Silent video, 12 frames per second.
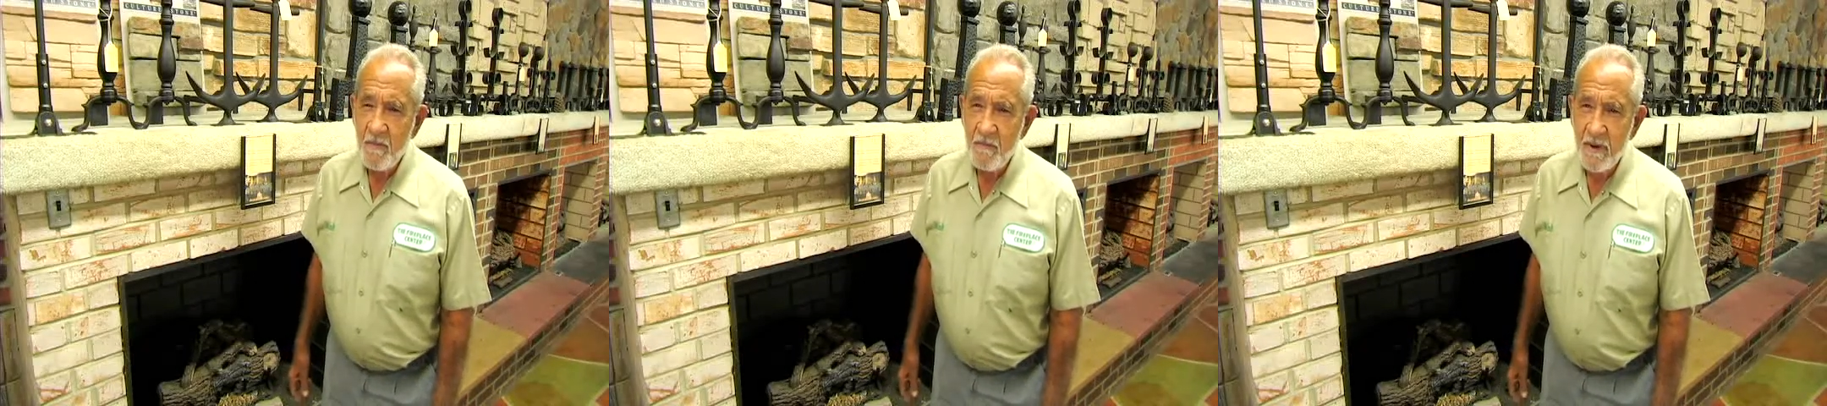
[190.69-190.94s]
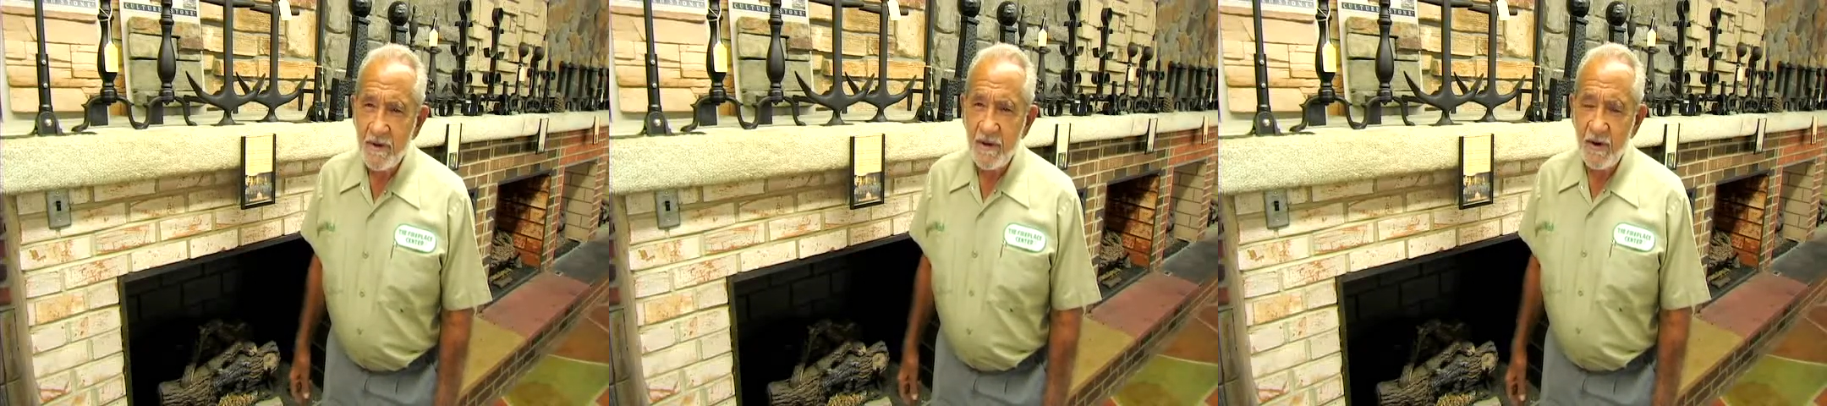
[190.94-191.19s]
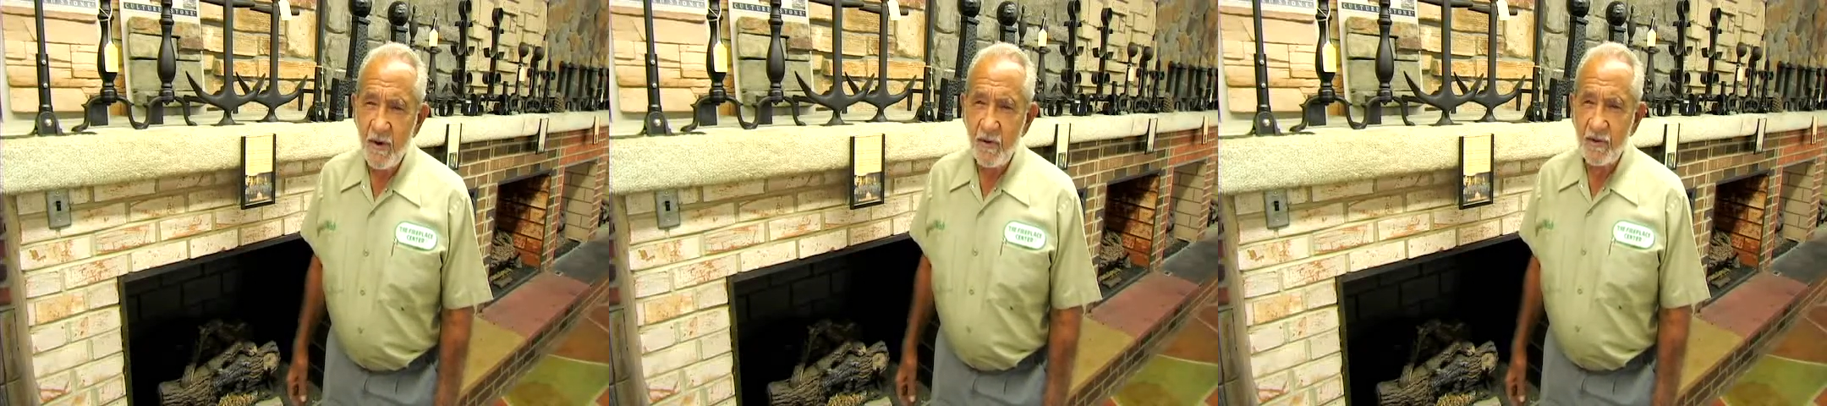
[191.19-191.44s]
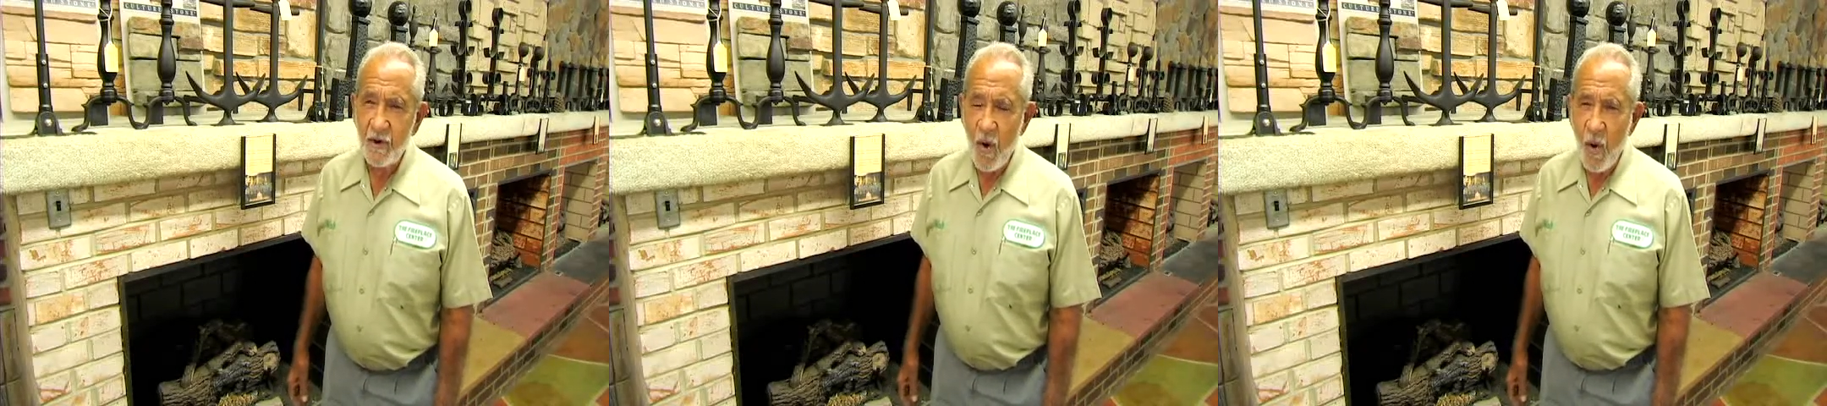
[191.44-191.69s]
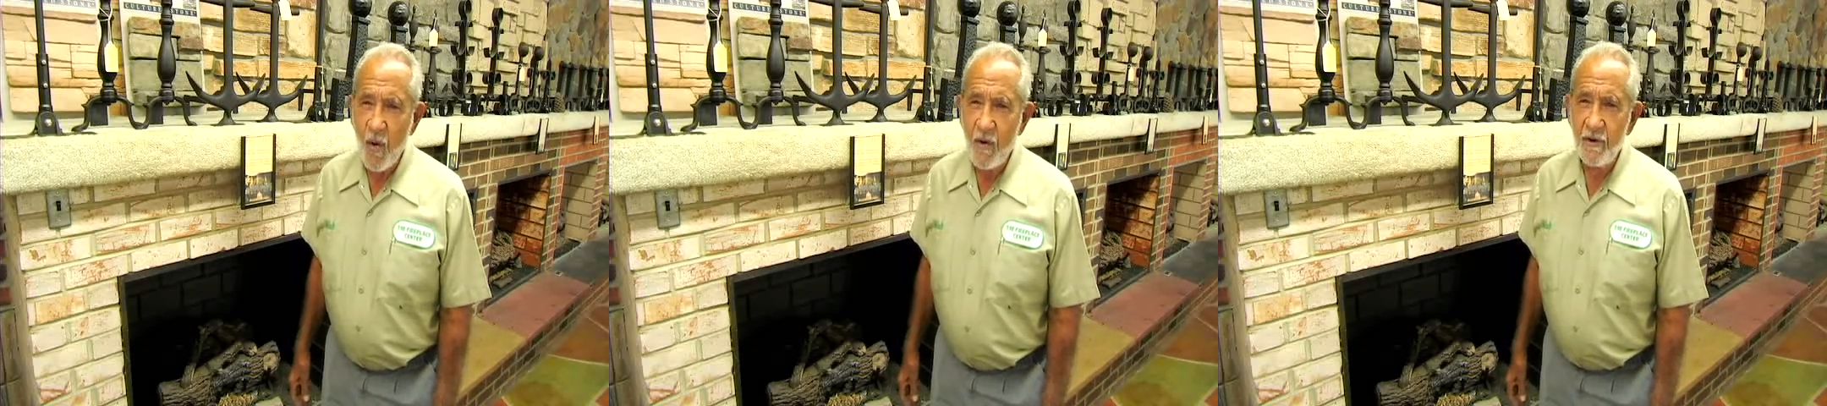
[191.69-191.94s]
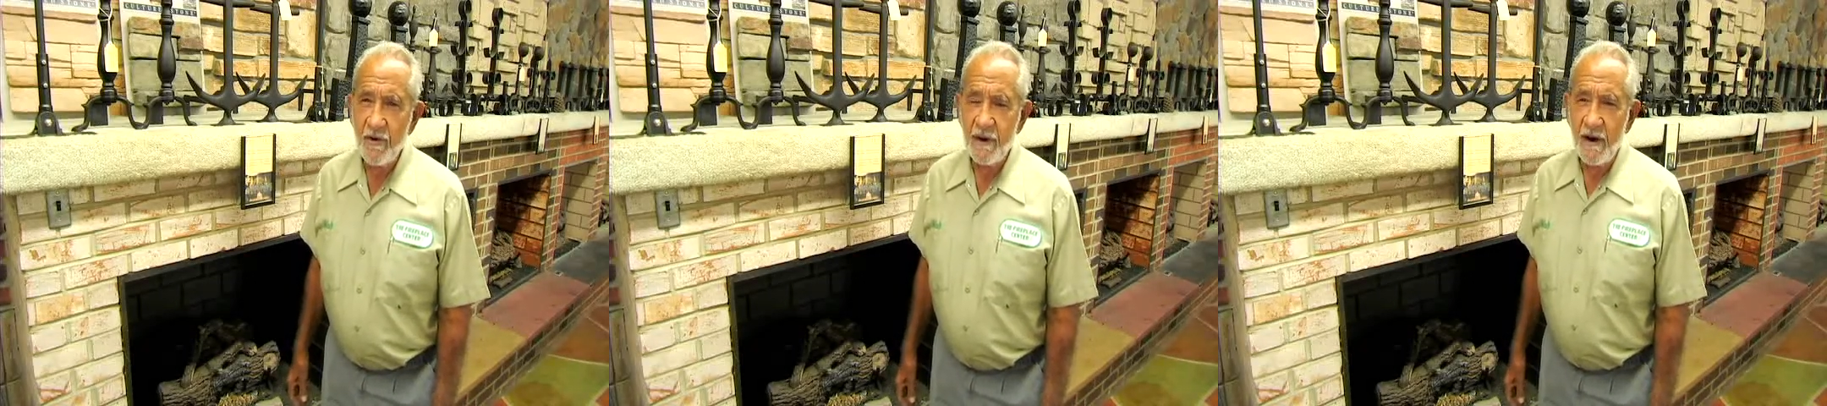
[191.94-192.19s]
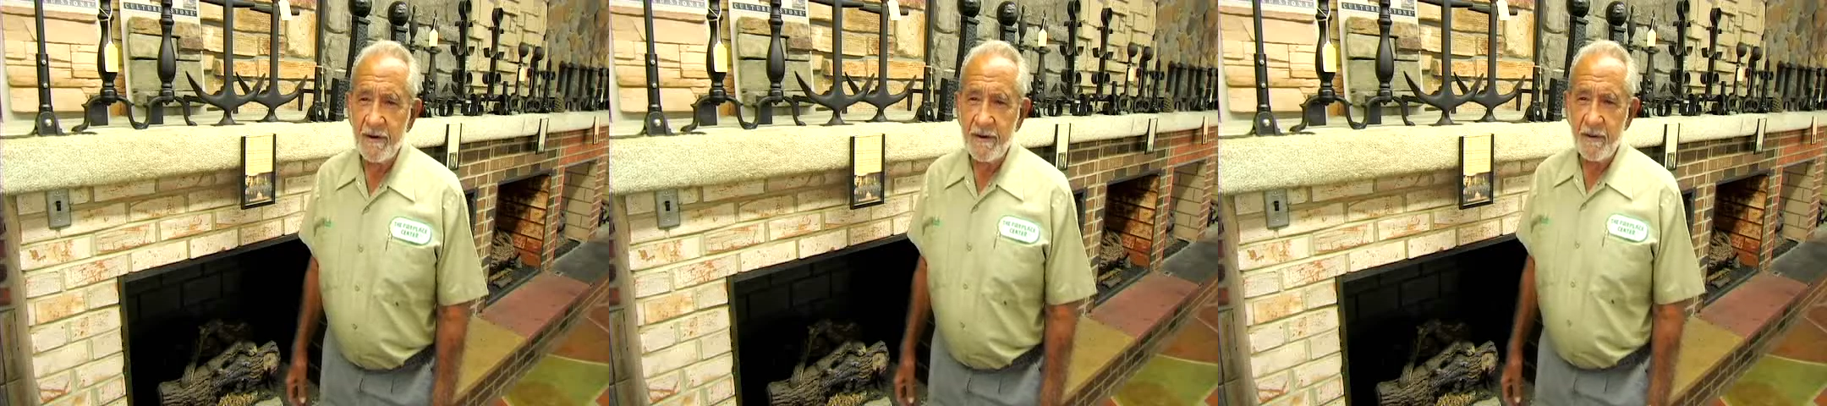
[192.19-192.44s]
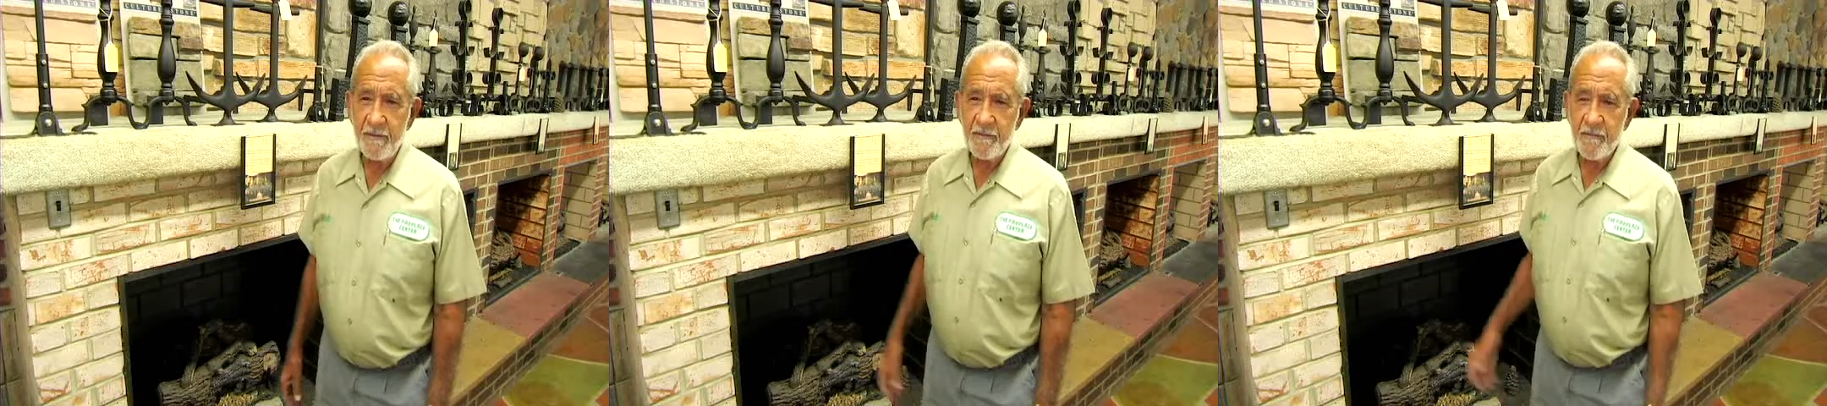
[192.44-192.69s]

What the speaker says: missing those corners." I said,